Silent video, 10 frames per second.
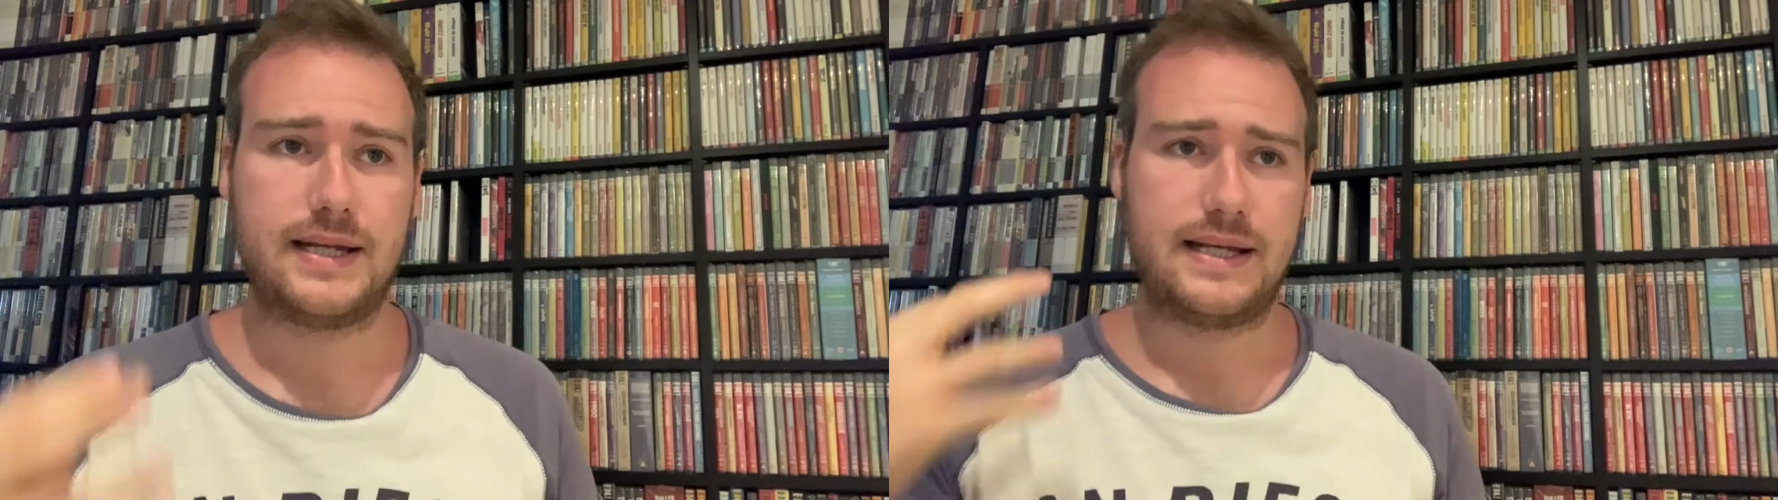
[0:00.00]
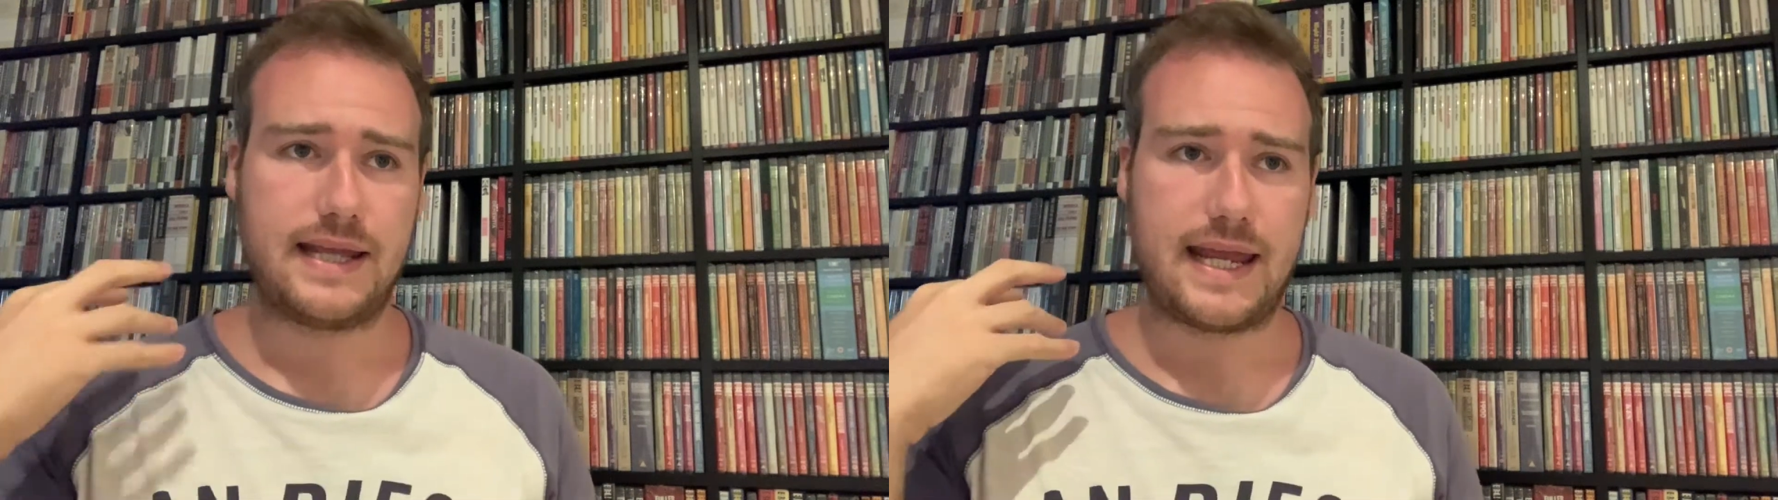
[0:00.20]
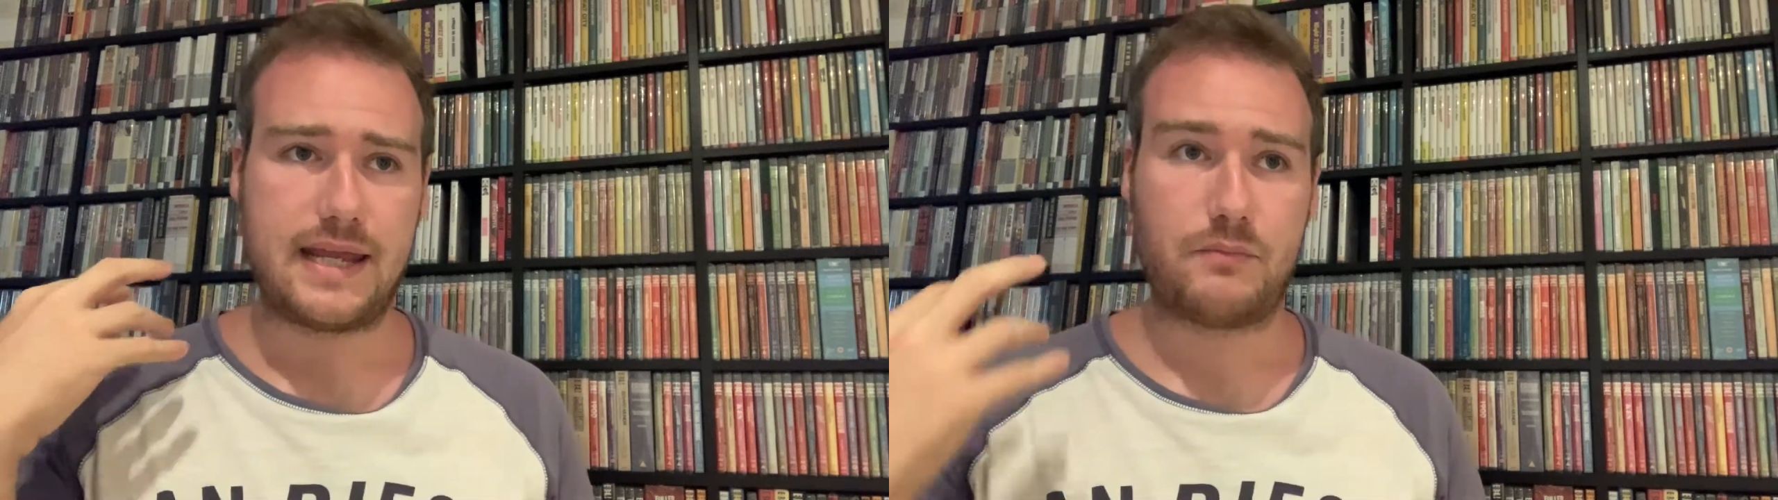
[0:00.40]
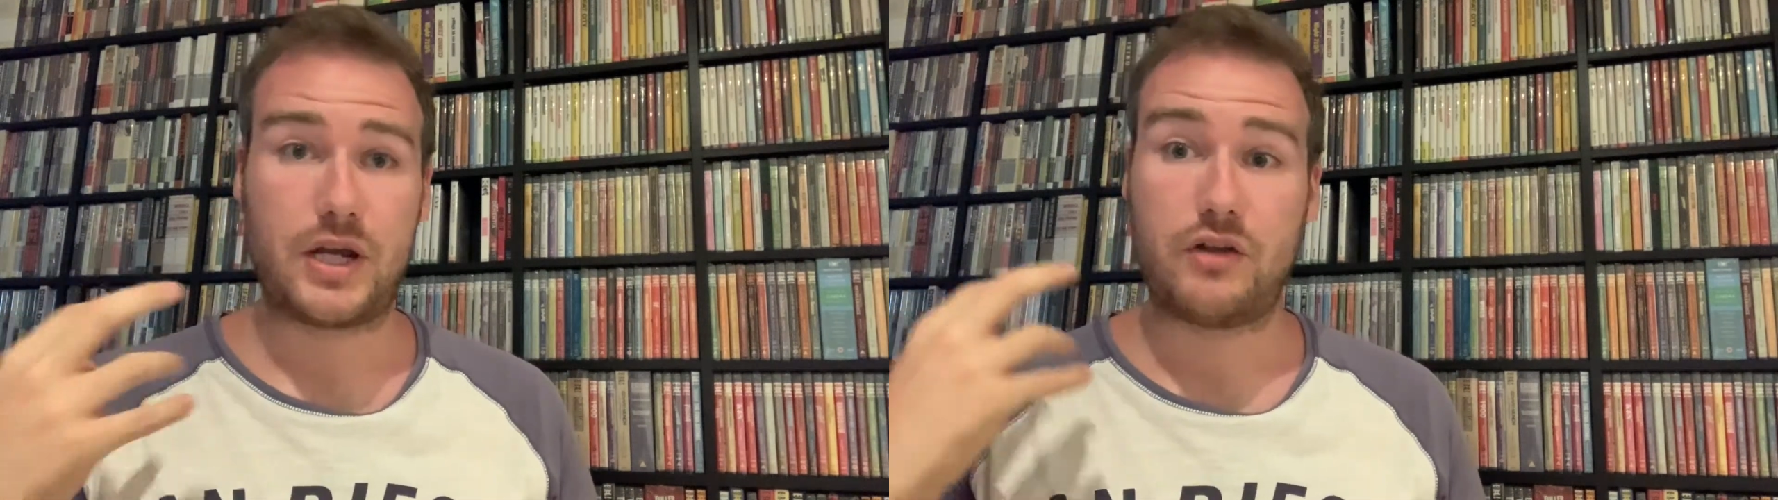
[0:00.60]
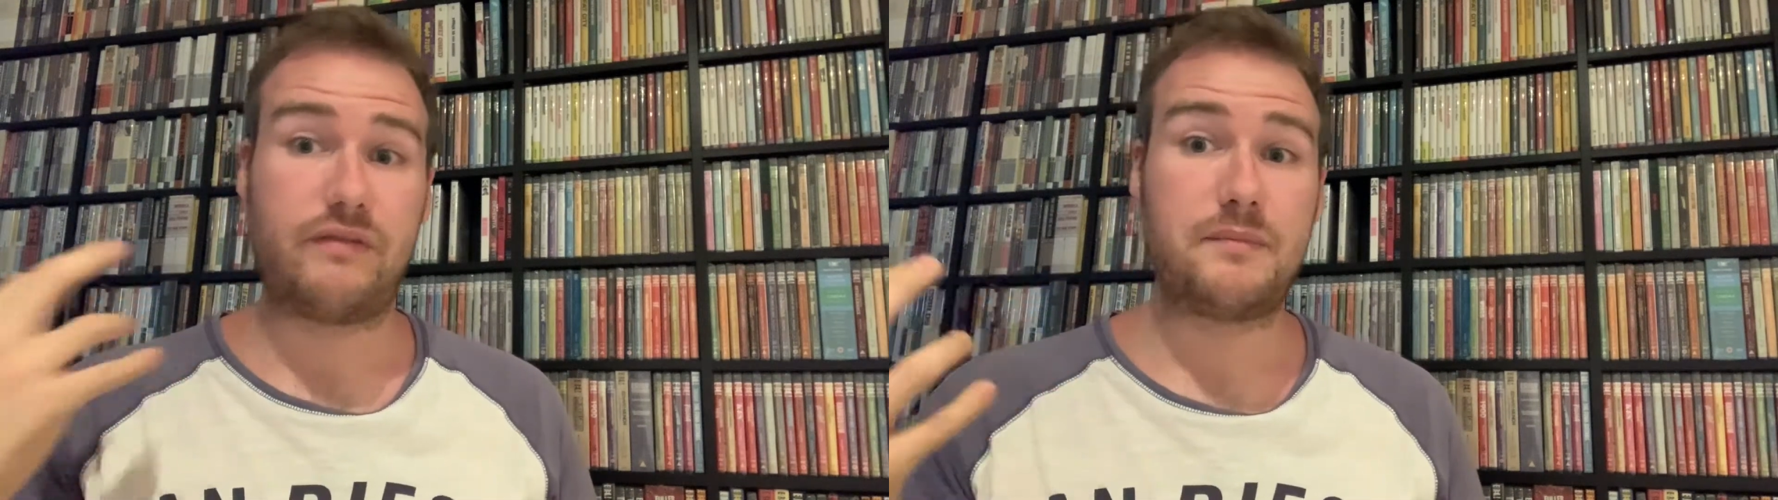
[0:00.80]
and my
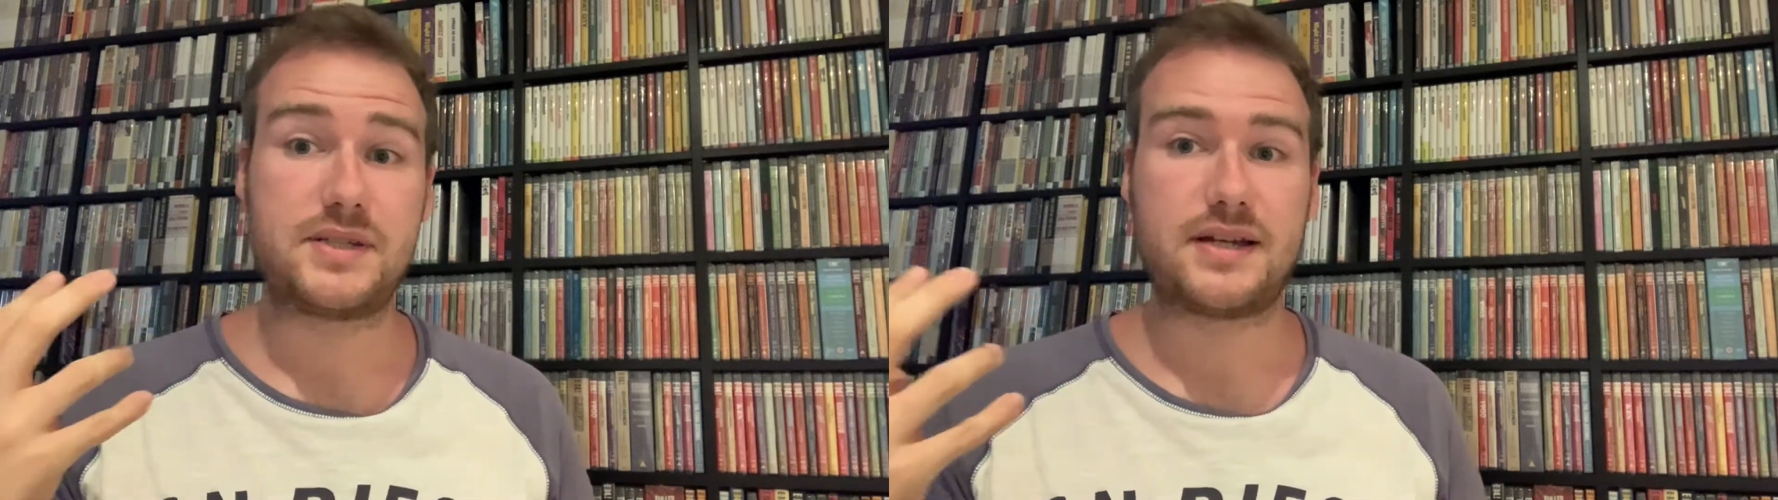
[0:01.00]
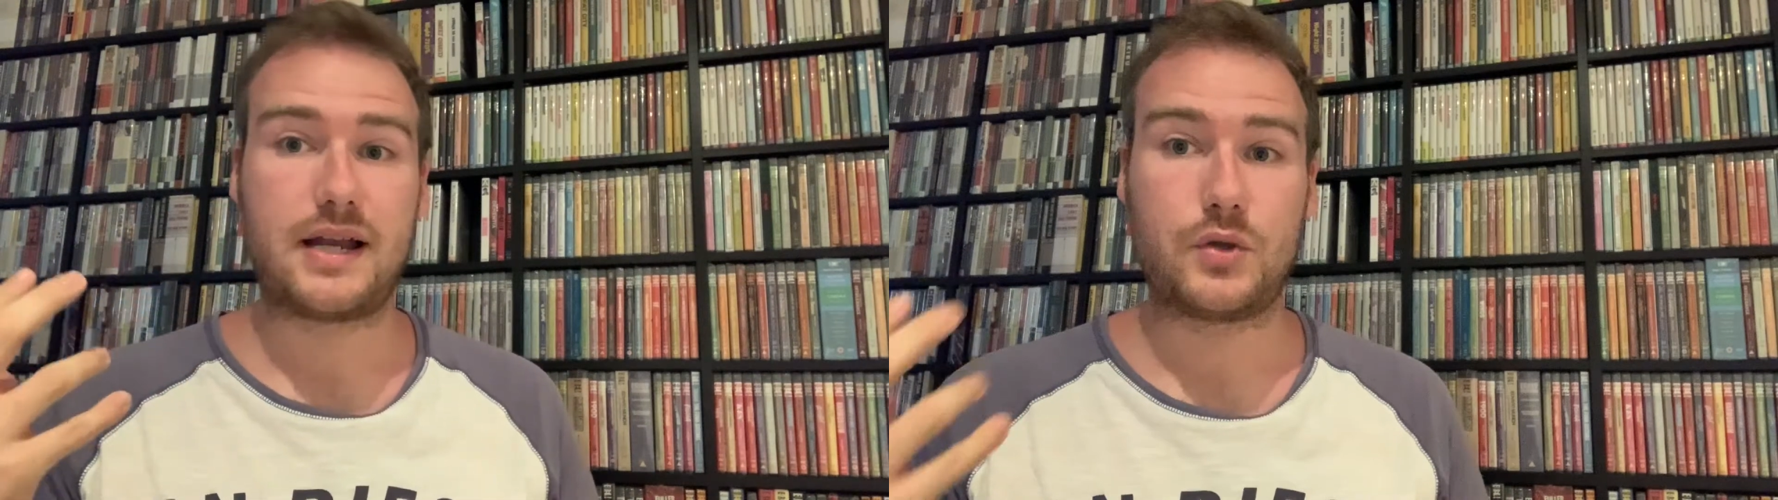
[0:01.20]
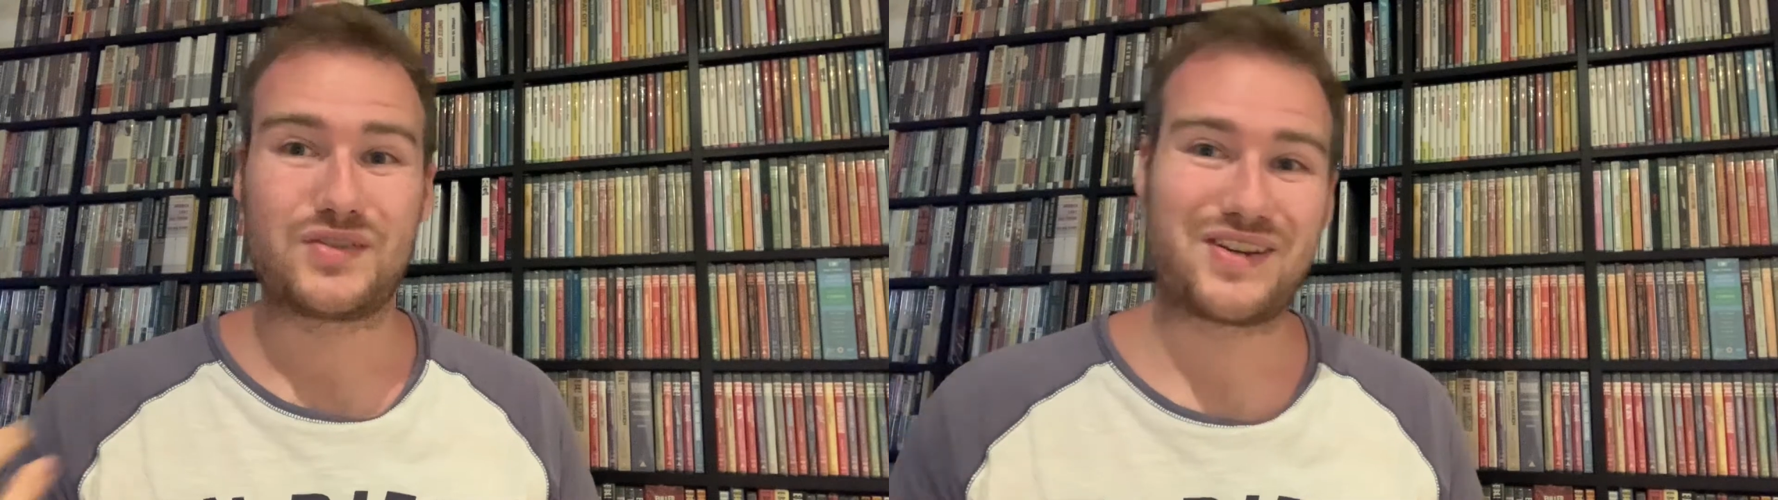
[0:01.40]
November titles